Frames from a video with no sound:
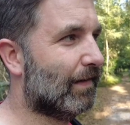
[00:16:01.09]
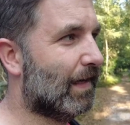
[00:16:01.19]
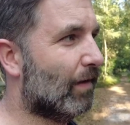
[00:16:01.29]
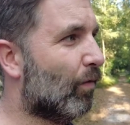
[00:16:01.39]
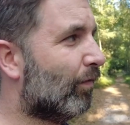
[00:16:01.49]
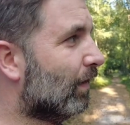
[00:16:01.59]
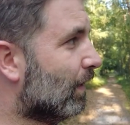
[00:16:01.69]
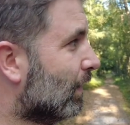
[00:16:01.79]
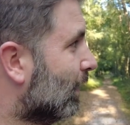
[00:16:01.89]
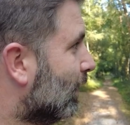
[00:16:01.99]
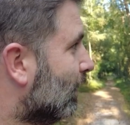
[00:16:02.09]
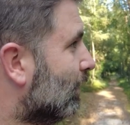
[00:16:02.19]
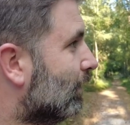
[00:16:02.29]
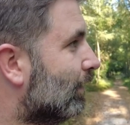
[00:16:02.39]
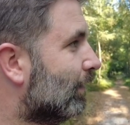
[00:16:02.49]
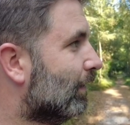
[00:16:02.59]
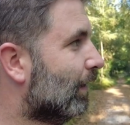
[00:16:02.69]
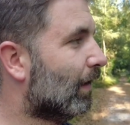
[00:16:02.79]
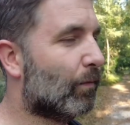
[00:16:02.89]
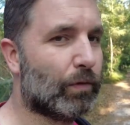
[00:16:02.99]
yeah, hopefully
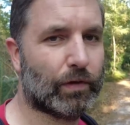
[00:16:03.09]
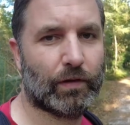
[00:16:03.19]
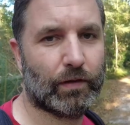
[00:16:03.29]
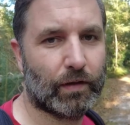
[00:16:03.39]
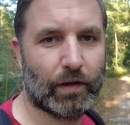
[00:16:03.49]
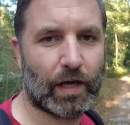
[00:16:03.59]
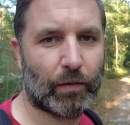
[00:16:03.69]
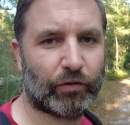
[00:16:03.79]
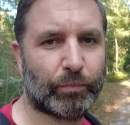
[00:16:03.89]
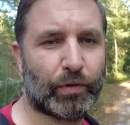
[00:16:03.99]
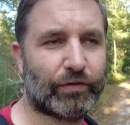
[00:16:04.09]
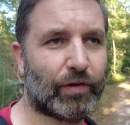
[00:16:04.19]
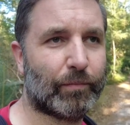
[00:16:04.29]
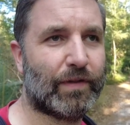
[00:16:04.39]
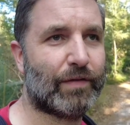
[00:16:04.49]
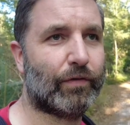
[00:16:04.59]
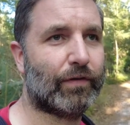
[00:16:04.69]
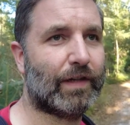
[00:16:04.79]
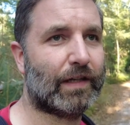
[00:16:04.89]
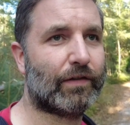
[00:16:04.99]
yeah, I will spot some
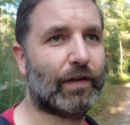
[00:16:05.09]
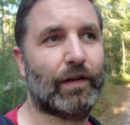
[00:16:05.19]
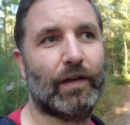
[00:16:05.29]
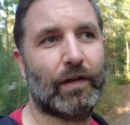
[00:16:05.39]
different things, and